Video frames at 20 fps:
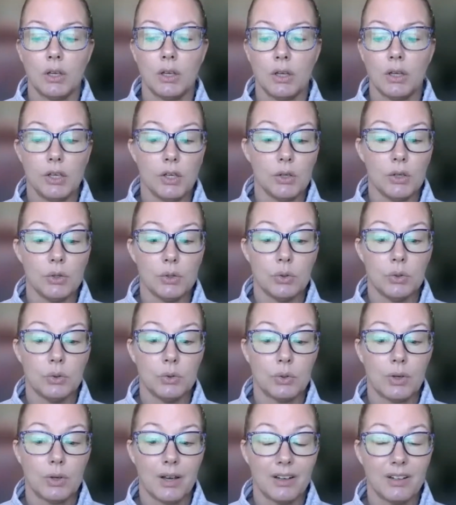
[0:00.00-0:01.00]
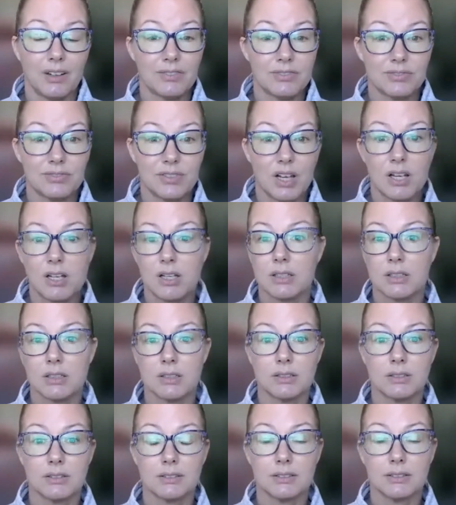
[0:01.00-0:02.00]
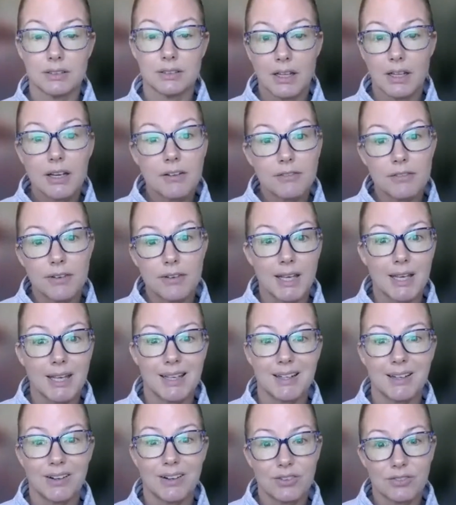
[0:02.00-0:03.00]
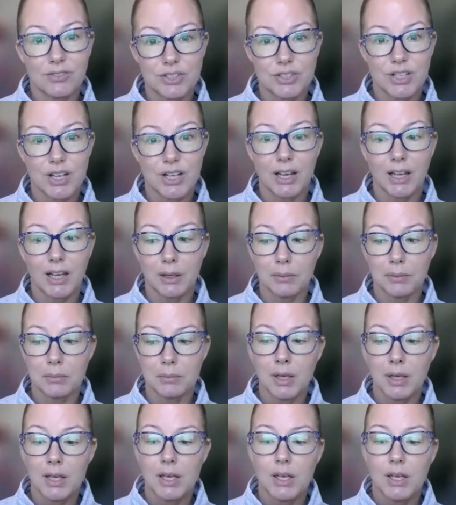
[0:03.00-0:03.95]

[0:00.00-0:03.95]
you kind of let it fade over time.